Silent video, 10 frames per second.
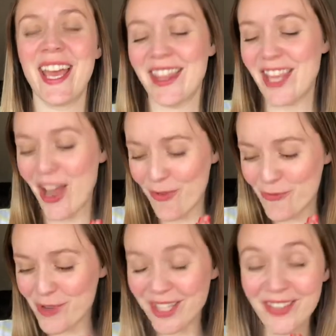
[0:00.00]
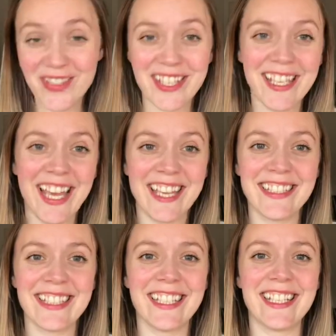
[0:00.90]
they have really, really
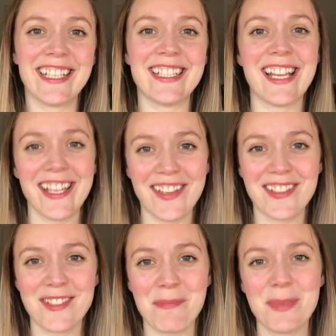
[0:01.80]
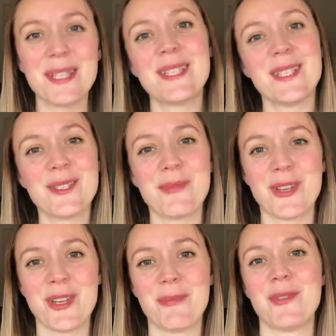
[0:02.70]
kindly knitted us some pieces,
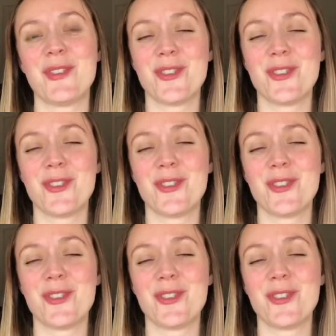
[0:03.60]
which I'm gonna